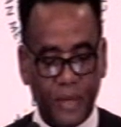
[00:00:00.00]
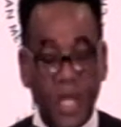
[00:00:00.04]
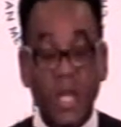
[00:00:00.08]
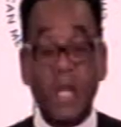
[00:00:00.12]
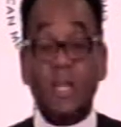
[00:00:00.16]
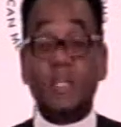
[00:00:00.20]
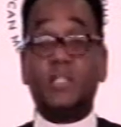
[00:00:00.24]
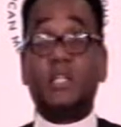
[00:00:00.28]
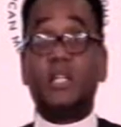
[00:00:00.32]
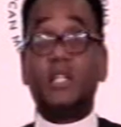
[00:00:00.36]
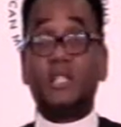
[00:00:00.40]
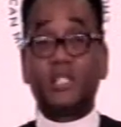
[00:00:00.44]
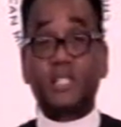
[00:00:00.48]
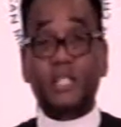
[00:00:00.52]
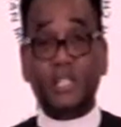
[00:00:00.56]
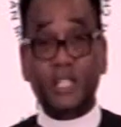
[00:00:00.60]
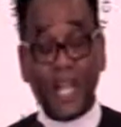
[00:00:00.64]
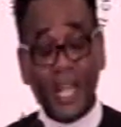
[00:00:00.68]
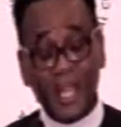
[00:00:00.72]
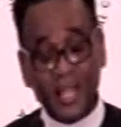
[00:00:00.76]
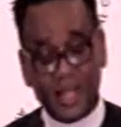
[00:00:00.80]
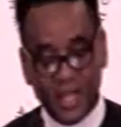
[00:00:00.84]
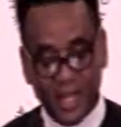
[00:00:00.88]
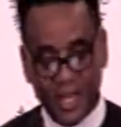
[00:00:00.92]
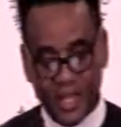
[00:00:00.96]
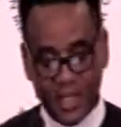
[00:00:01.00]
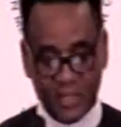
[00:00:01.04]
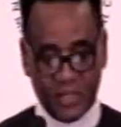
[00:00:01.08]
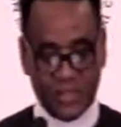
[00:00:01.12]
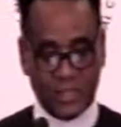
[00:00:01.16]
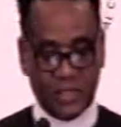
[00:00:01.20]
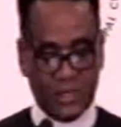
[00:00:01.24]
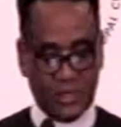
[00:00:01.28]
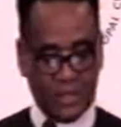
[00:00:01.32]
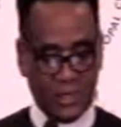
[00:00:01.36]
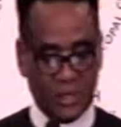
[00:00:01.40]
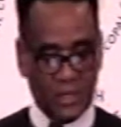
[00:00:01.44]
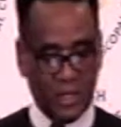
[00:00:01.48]
To see
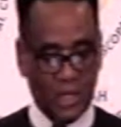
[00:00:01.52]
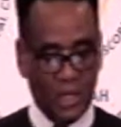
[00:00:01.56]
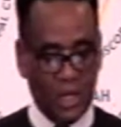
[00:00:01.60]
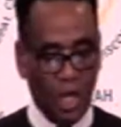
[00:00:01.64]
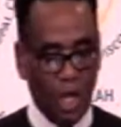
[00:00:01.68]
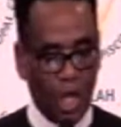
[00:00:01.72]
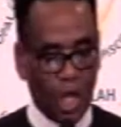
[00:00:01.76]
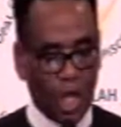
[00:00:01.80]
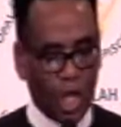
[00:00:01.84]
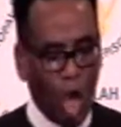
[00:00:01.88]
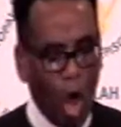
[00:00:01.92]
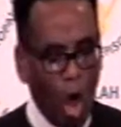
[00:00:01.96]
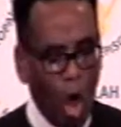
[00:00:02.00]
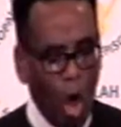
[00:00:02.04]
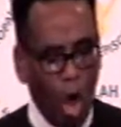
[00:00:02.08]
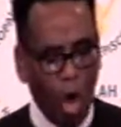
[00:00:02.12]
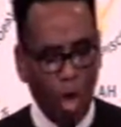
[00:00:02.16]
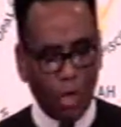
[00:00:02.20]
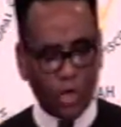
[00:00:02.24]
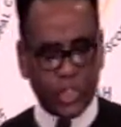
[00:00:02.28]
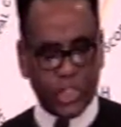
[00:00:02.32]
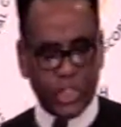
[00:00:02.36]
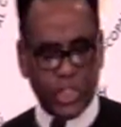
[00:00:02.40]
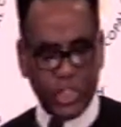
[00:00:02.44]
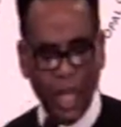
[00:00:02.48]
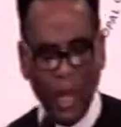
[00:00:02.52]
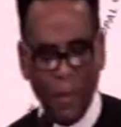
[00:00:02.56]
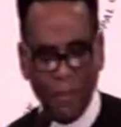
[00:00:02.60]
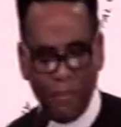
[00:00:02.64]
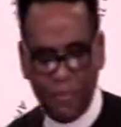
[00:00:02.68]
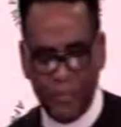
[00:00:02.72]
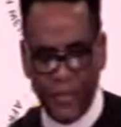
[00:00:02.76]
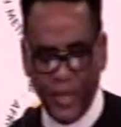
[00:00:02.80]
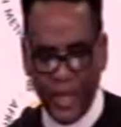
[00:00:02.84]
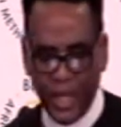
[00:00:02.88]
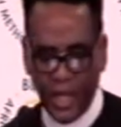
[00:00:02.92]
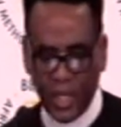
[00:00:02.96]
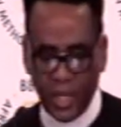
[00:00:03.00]
this caused
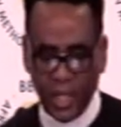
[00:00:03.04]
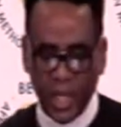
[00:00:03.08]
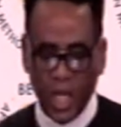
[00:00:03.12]
something